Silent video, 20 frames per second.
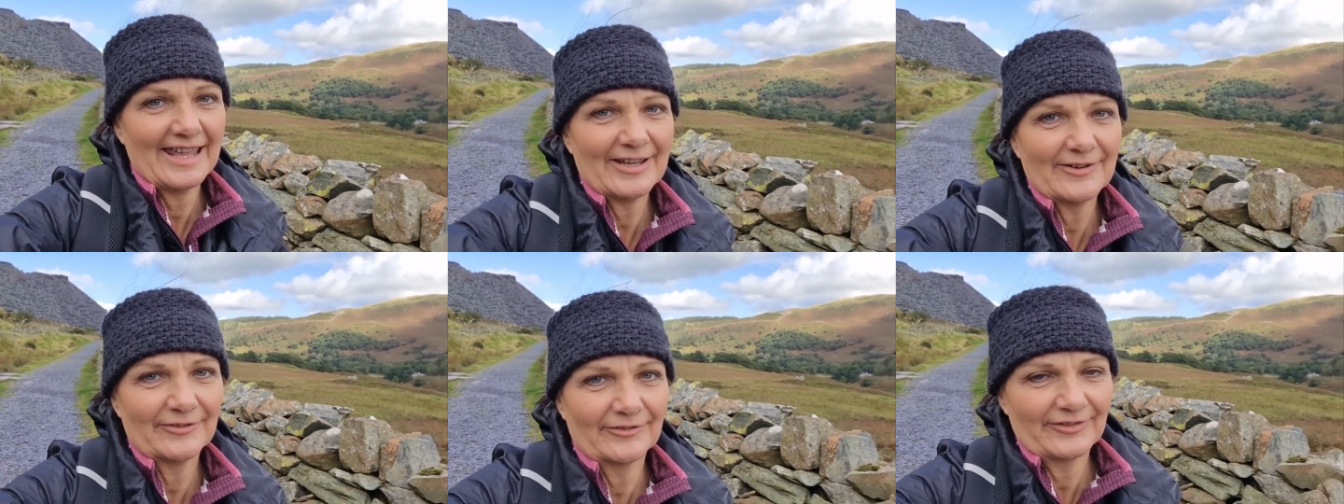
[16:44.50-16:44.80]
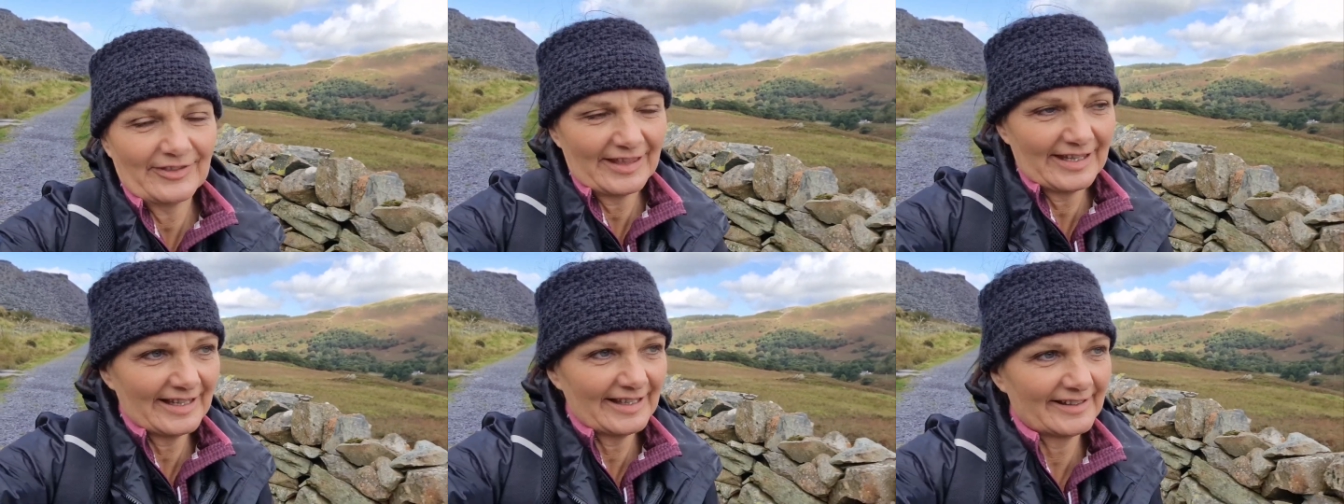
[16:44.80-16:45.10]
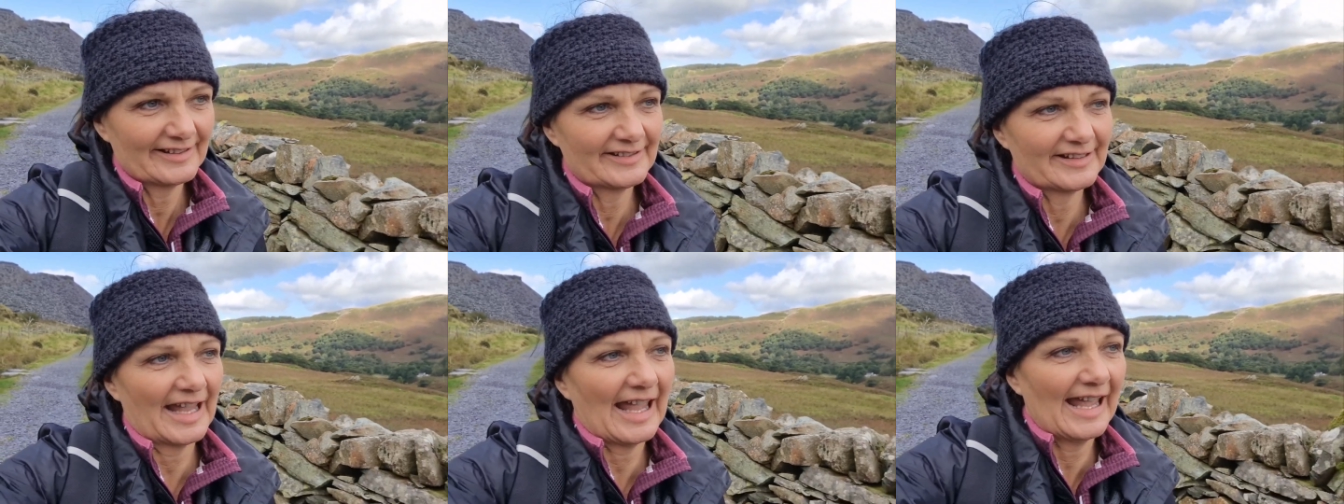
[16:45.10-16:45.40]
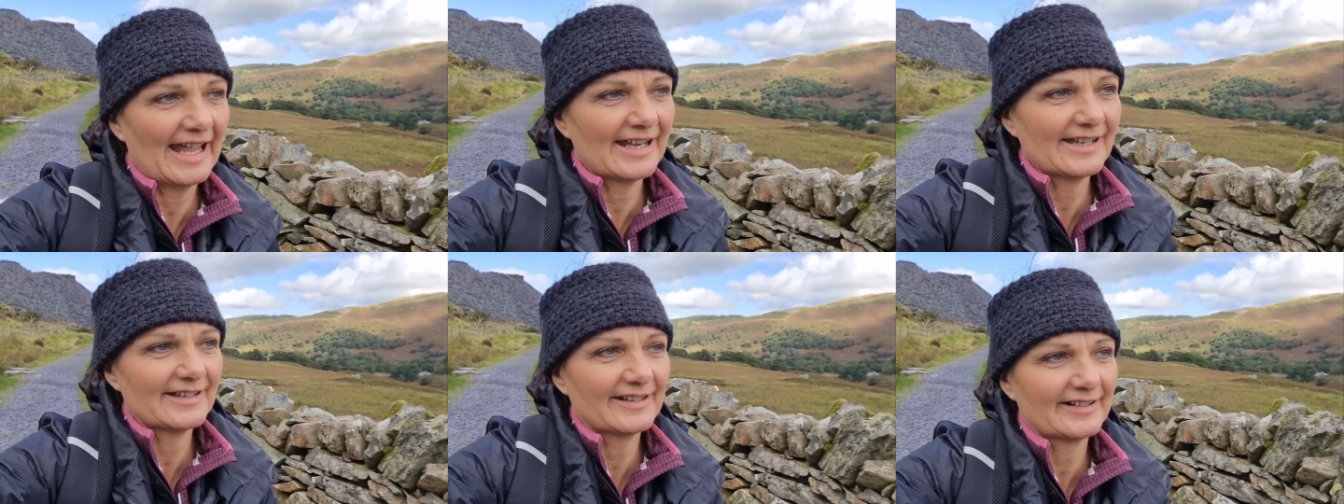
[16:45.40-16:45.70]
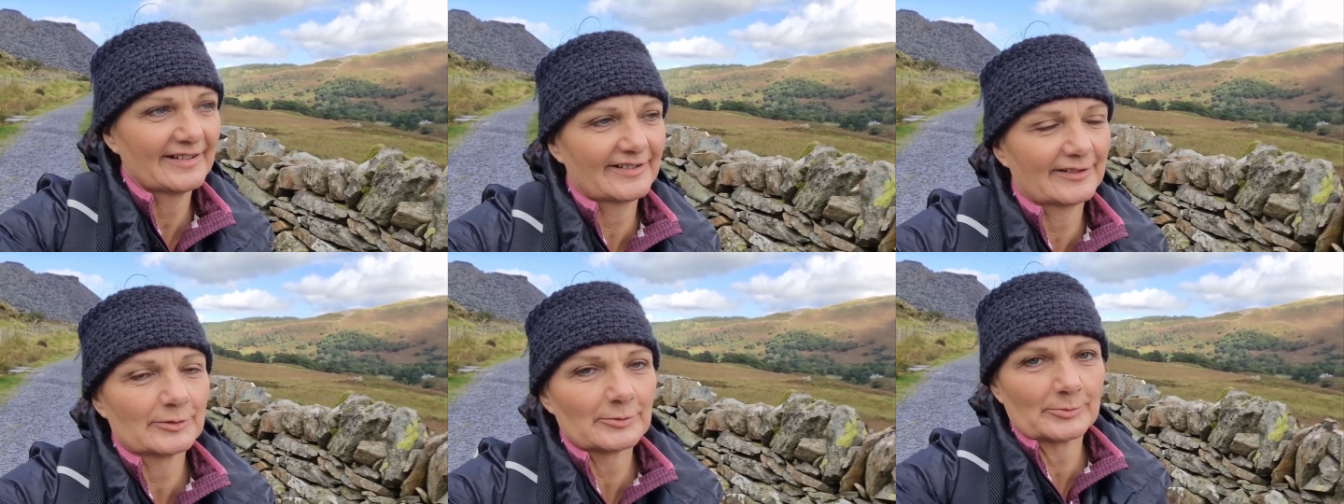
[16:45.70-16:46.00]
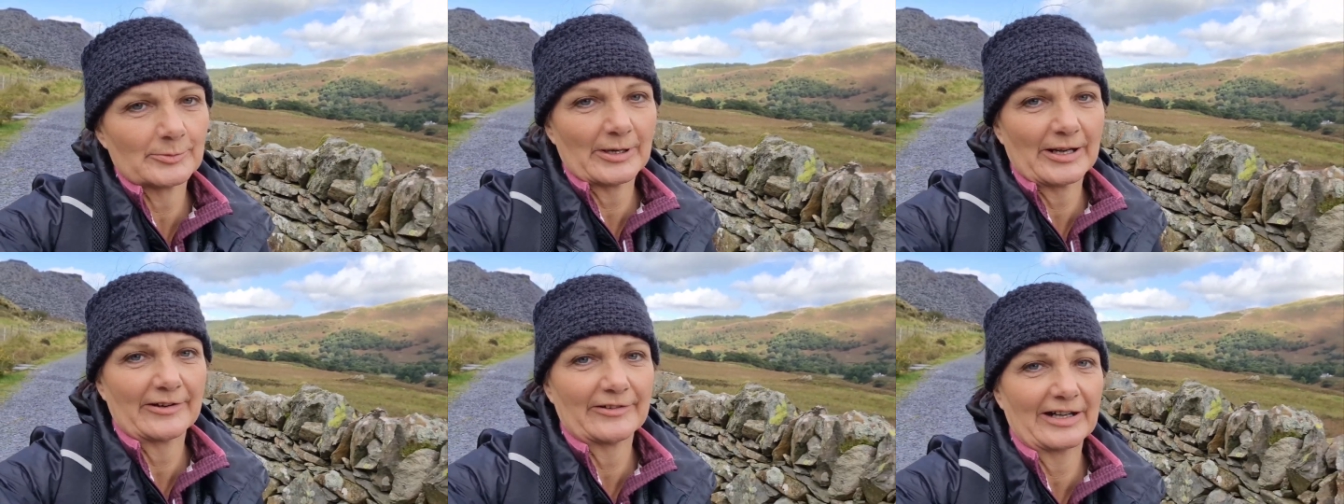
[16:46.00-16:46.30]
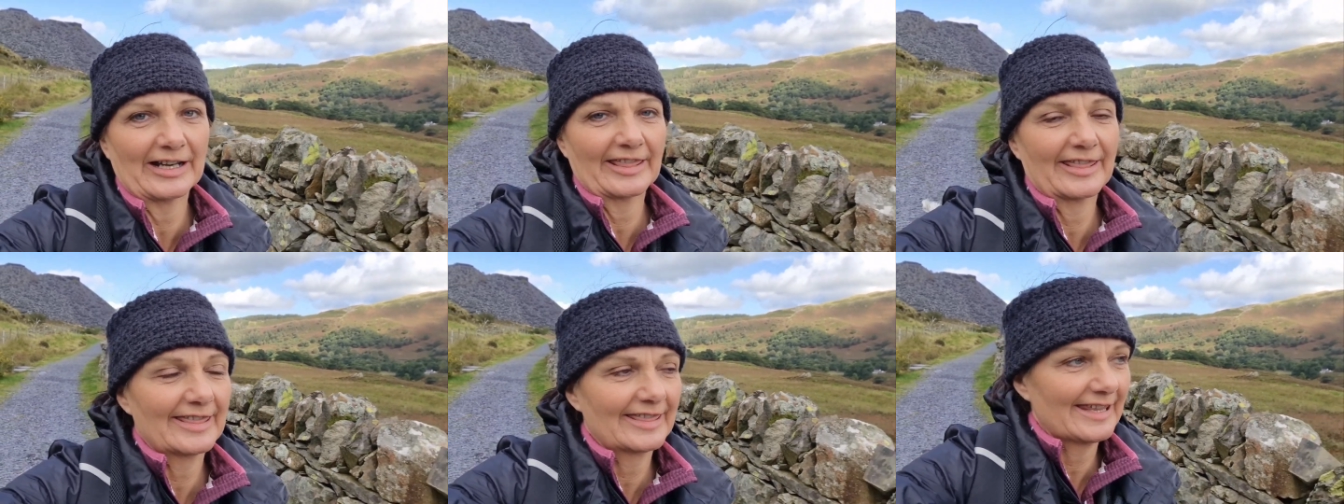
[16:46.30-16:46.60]
If this ends up
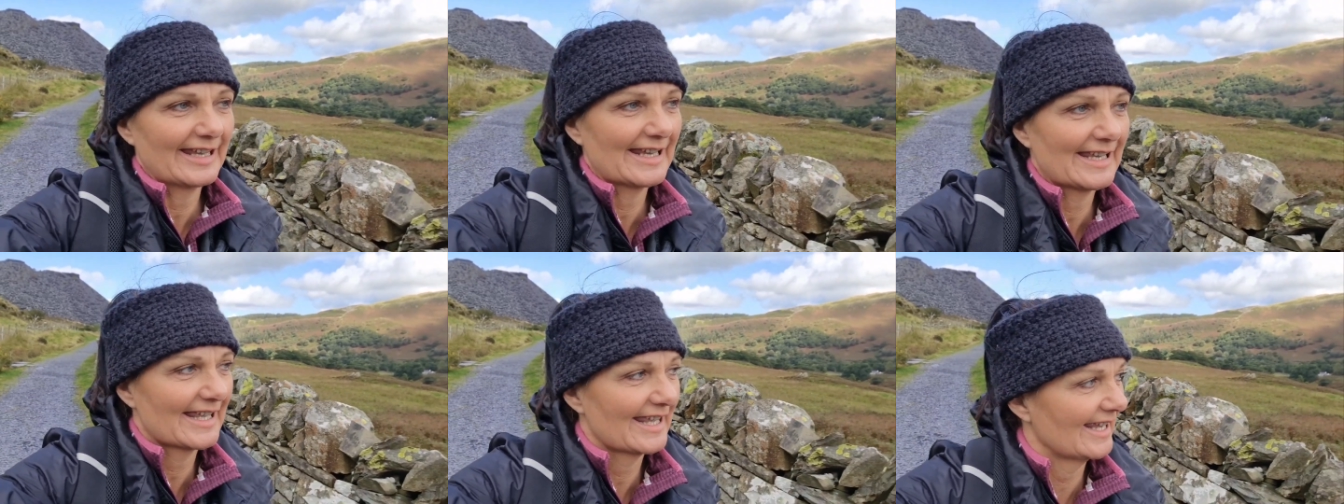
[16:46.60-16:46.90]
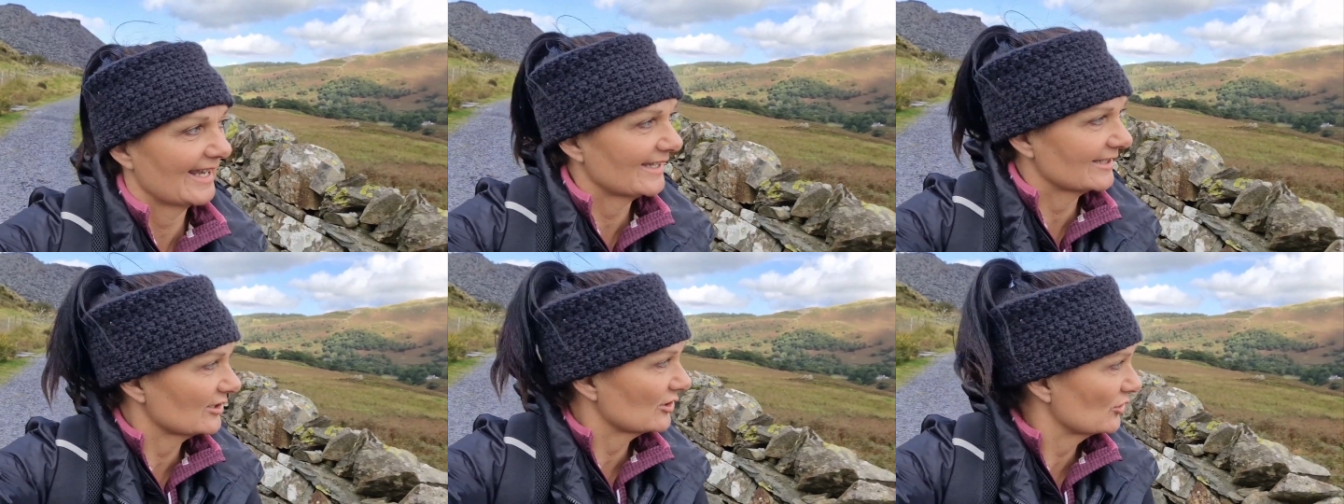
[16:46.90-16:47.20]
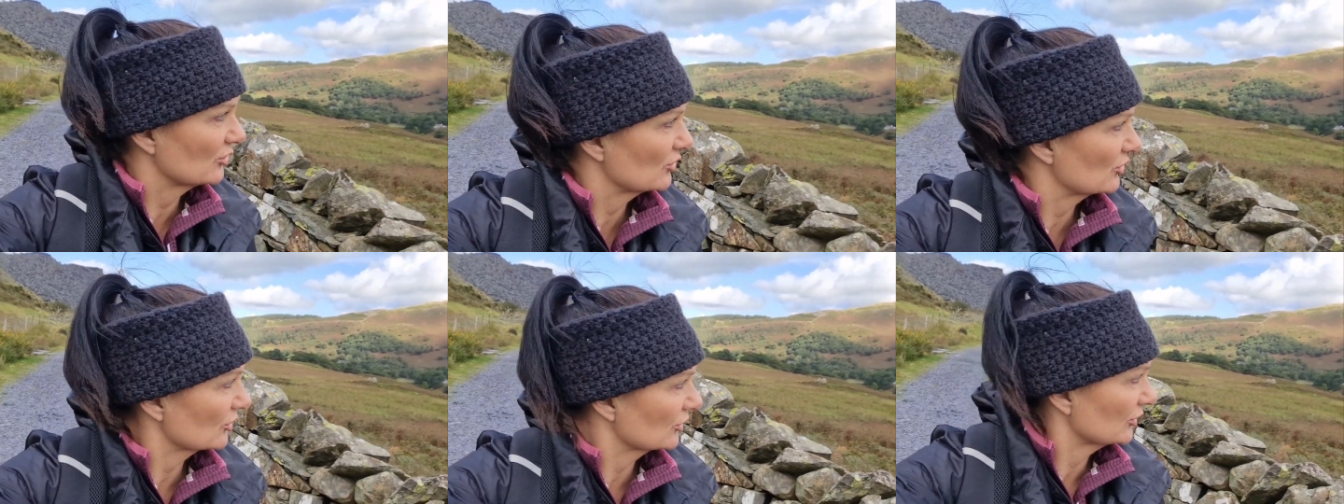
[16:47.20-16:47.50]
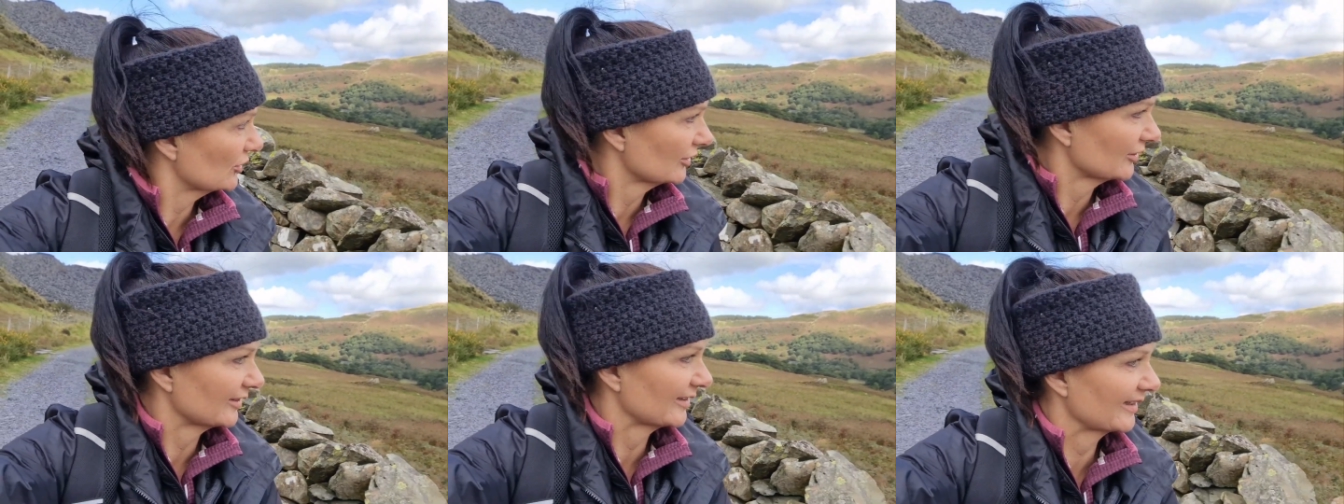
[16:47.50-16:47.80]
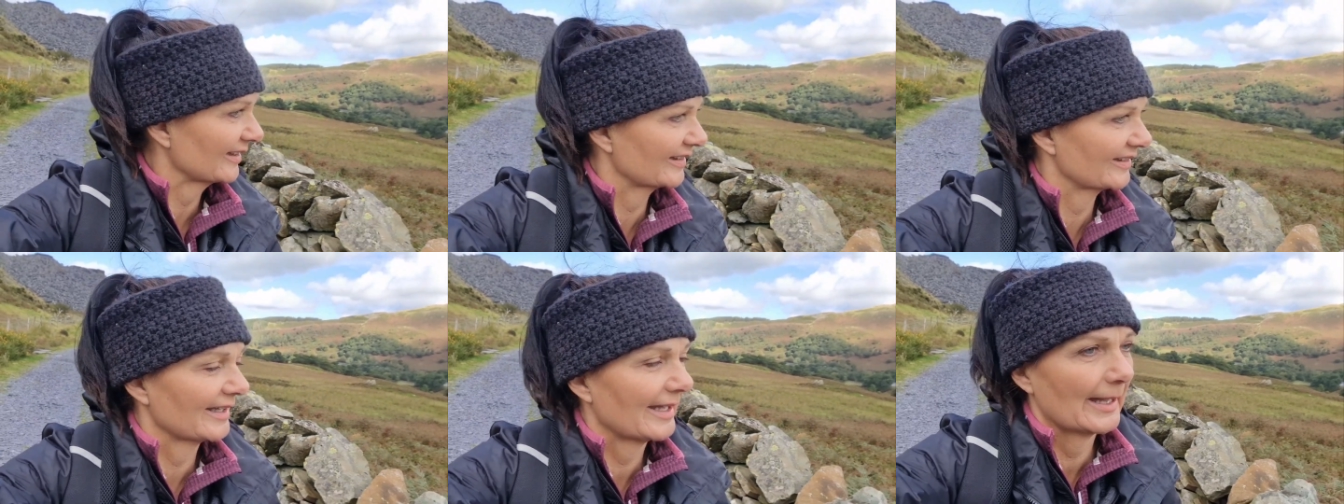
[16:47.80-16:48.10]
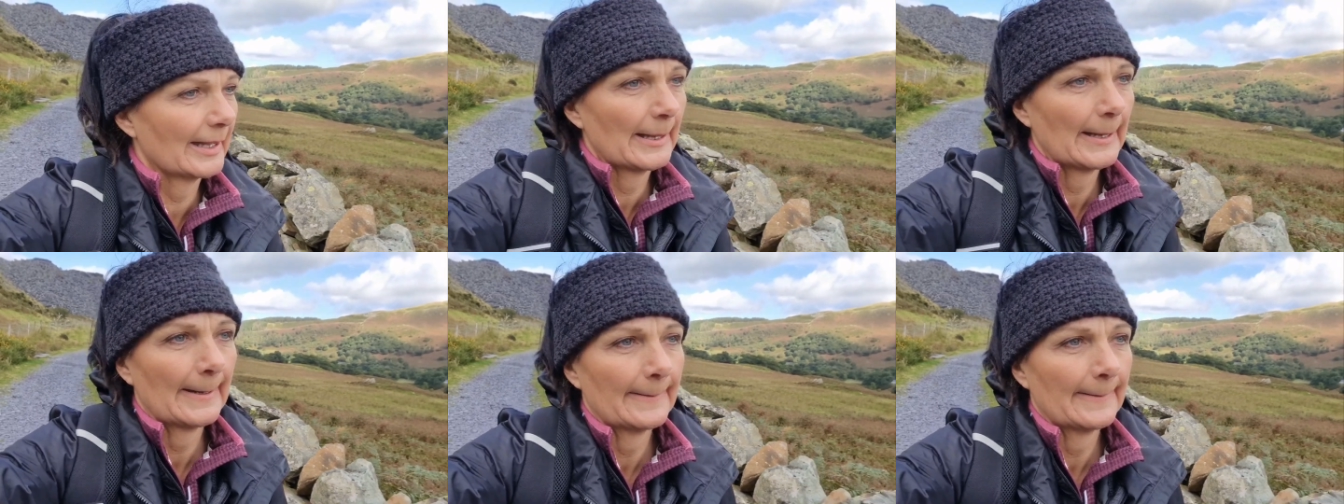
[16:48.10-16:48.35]
where I think it does,